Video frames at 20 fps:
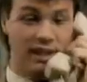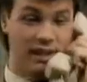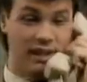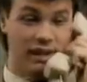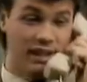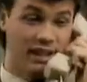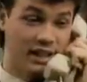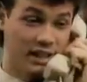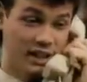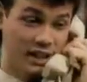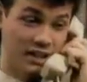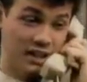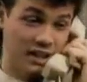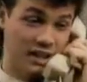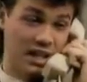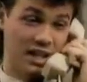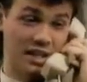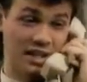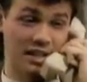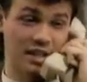Well, it,
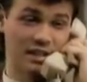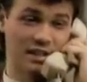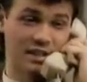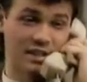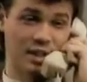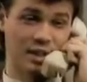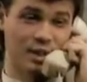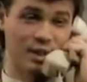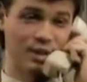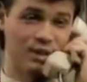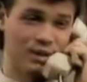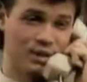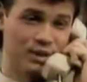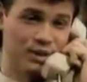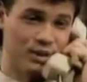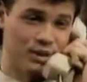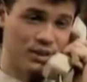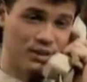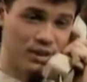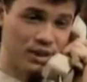it kind of is actually
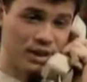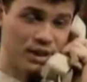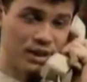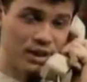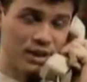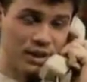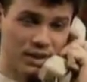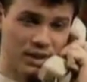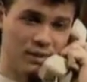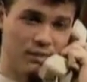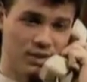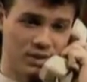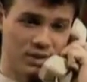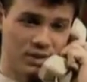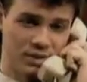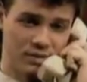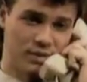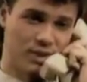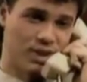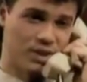to to Clint. He
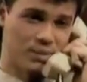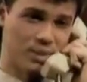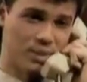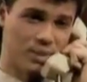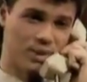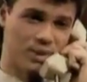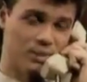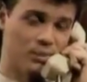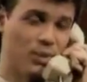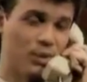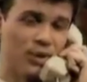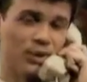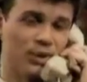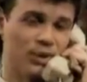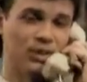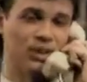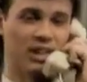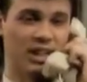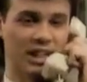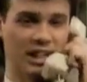wants a very special
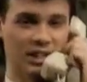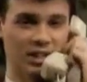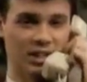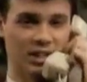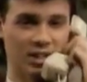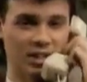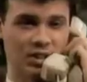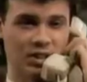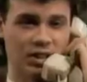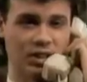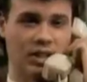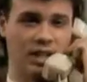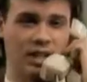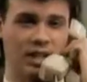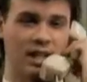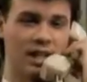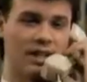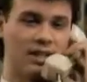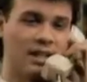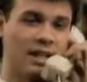portrait taken this
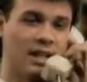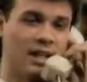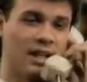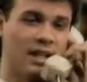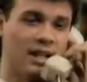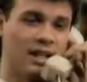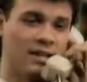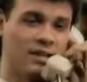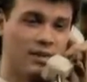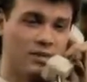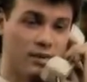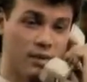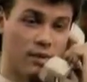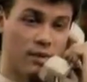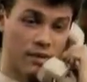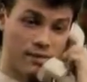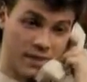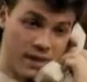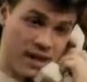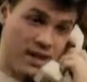year, and I know
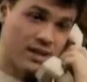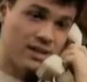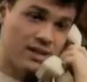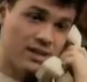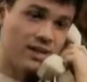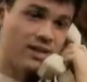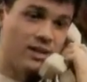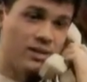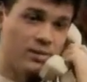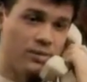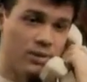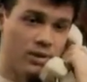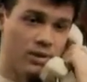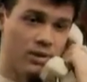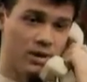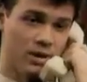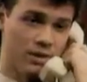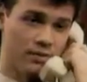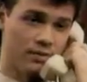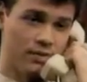for a fact that he
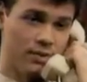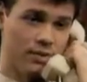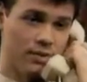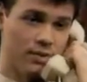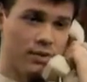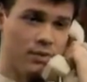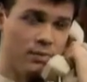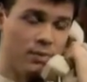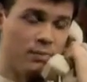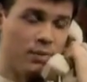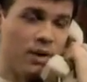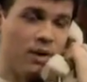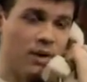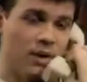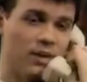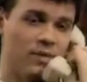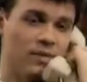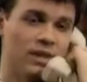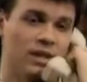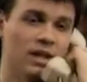would love for you to be
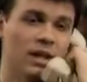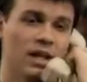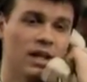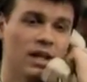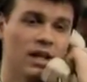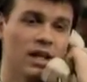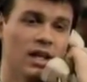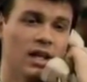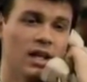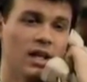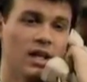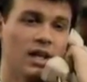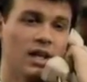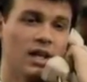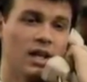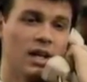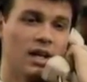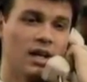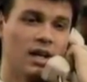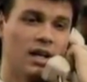part of it,
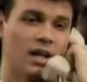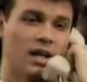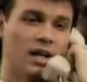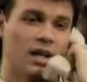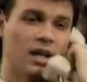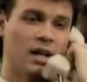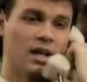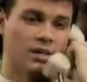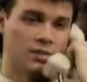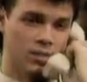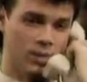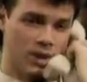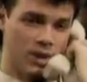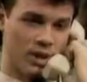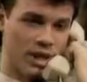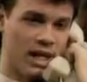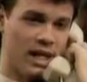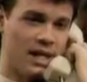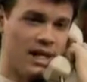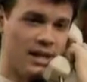as
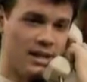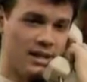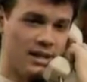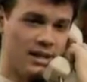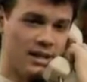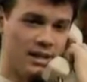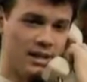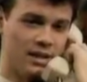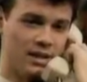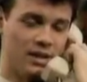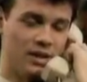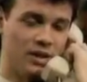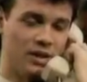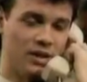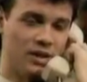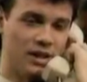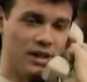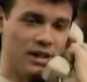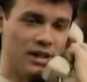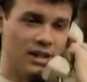would I,
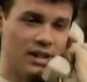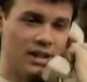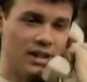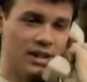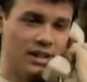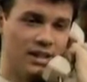honey.